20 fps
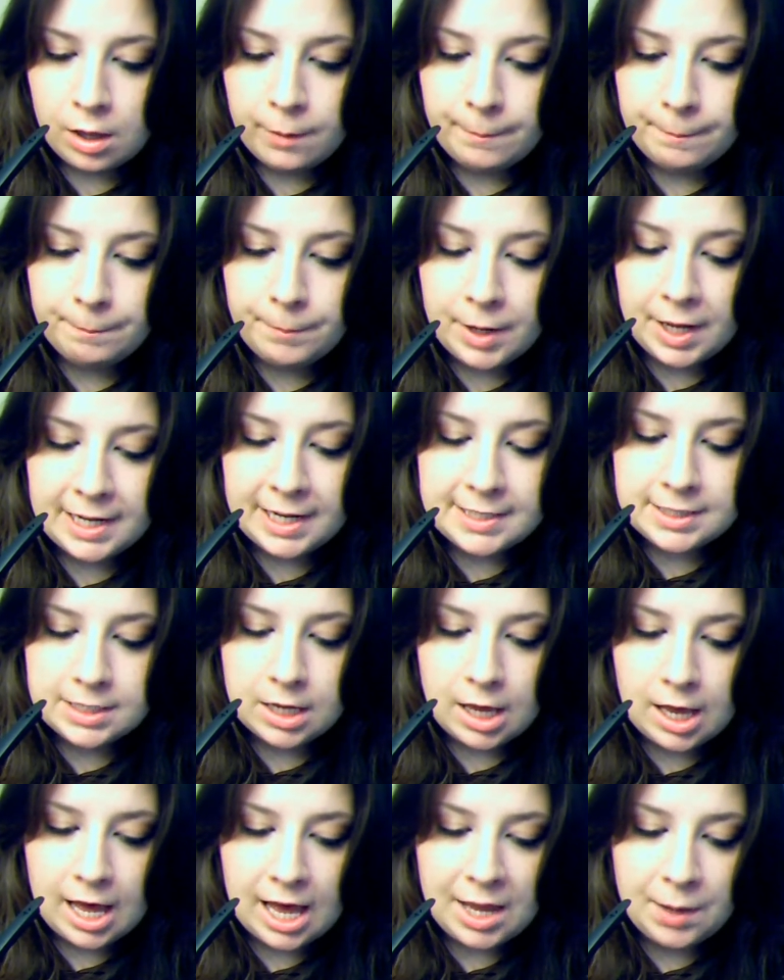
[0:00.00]
But
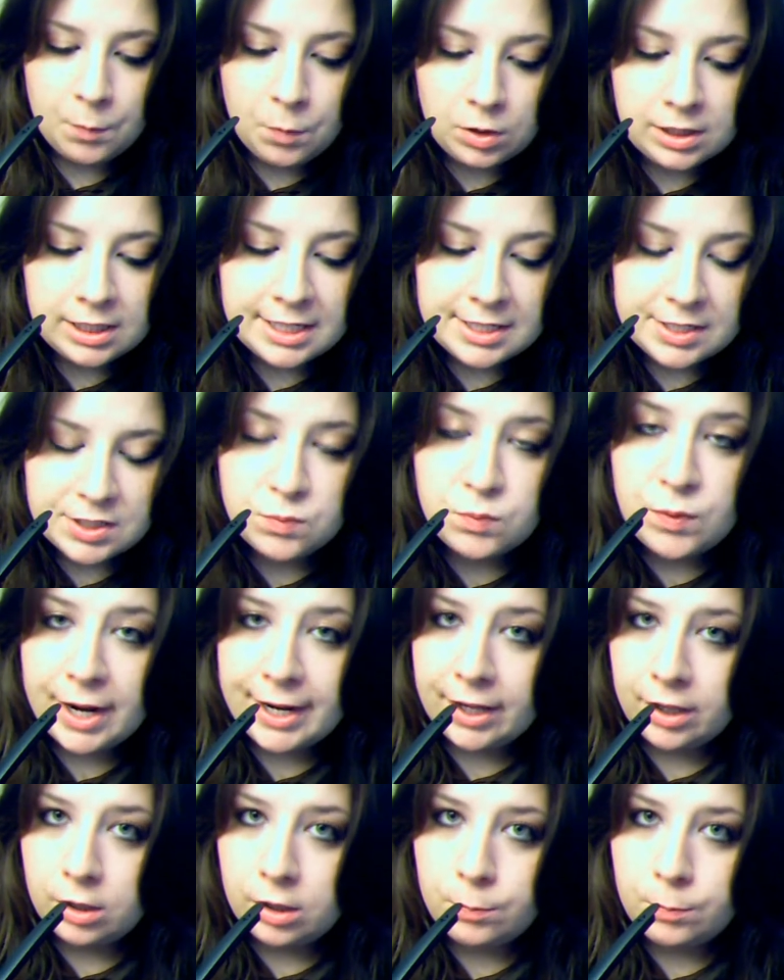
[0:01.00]
I will list
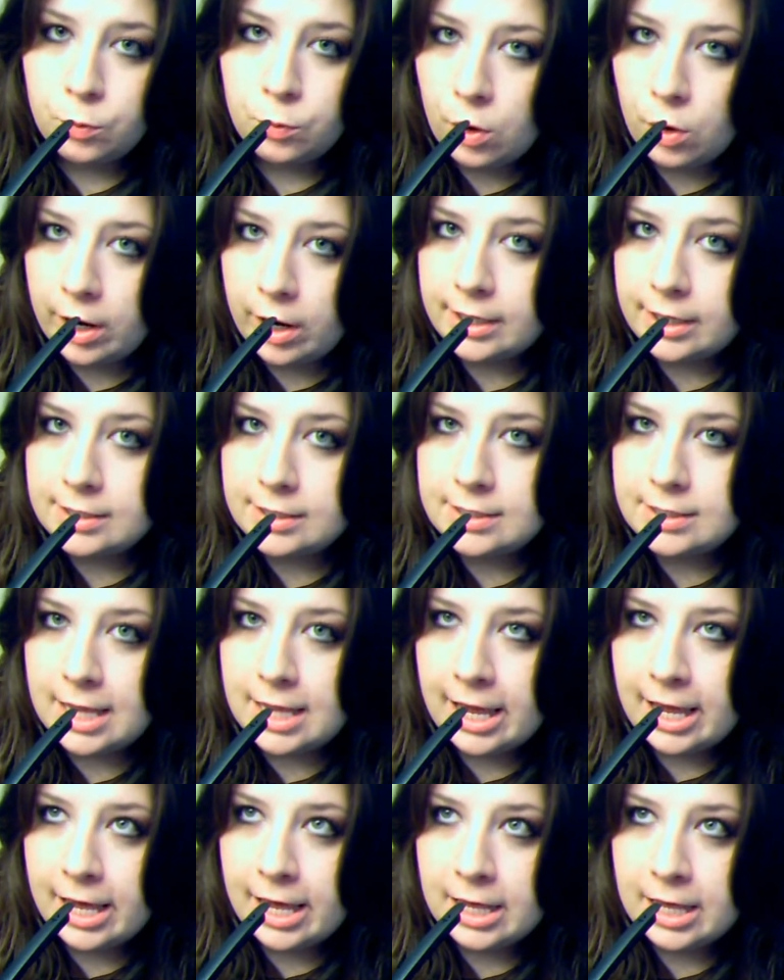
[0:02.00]
regular price,
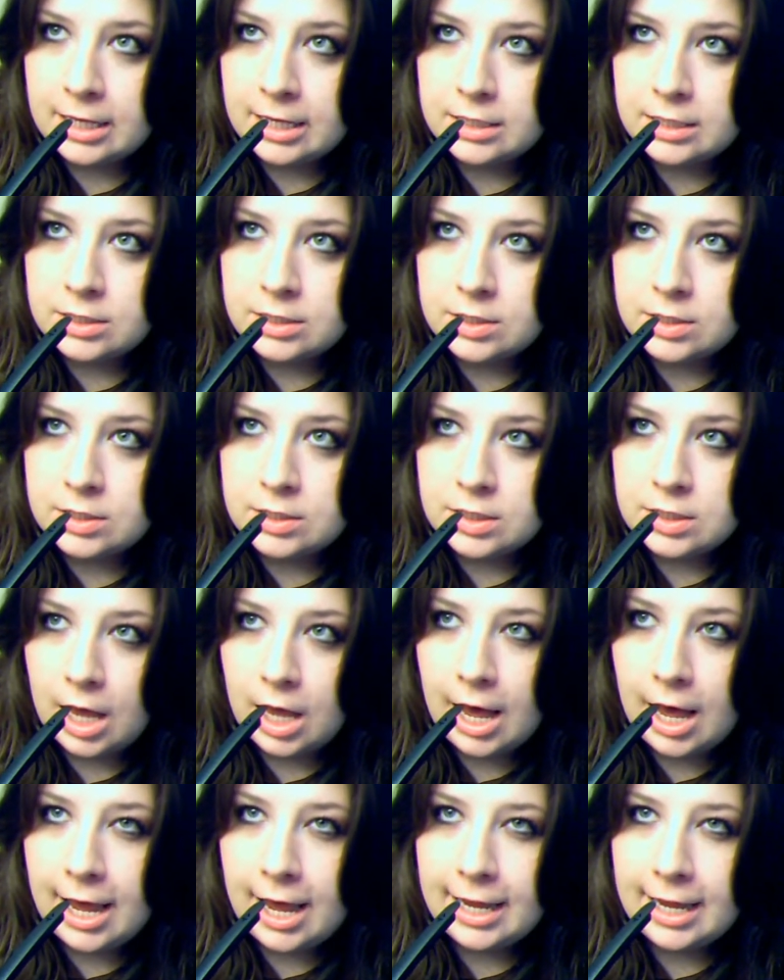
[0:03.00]
and
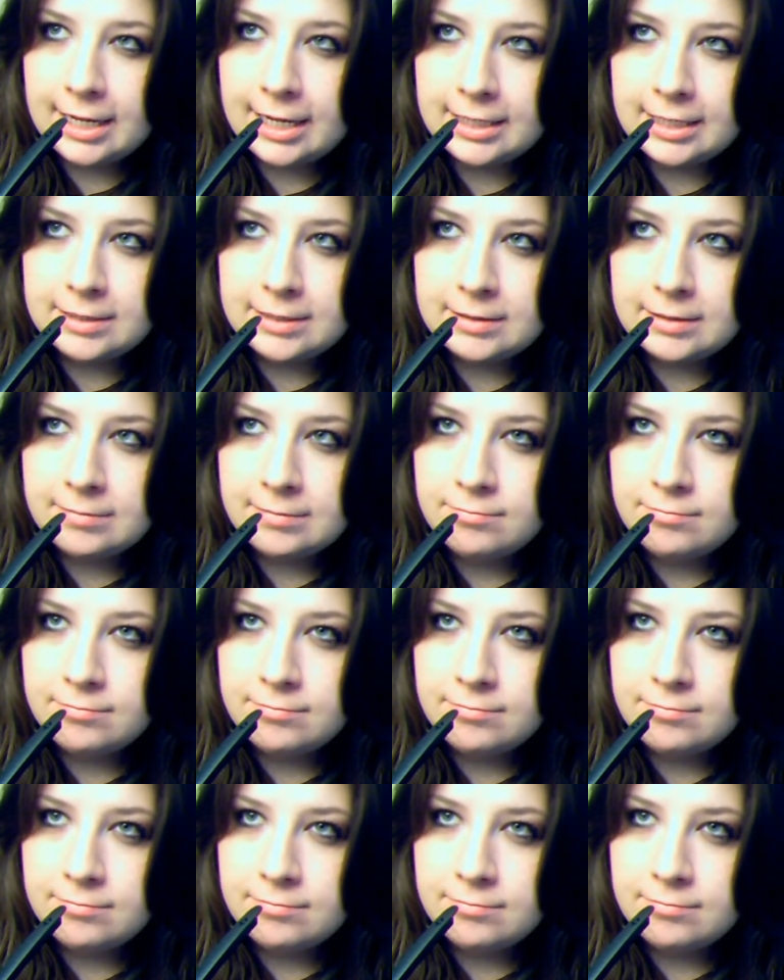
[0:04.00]
I